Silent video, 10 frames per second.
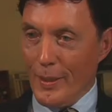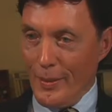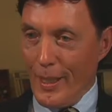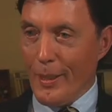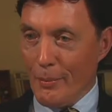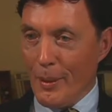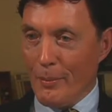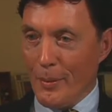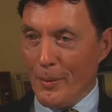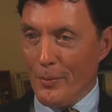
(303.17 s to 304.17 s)
lot of
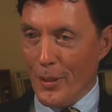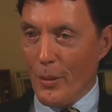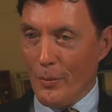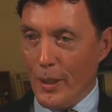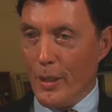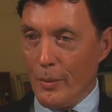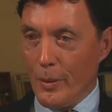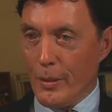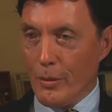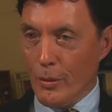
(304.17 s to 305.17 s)
people don't know
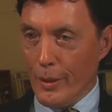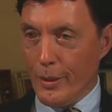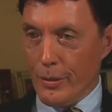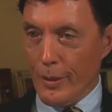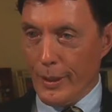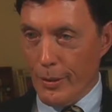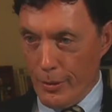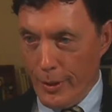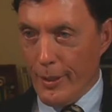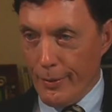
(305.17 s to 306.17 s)
is lawyers like
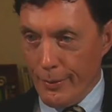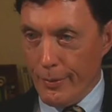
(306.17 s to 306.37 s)
yourself,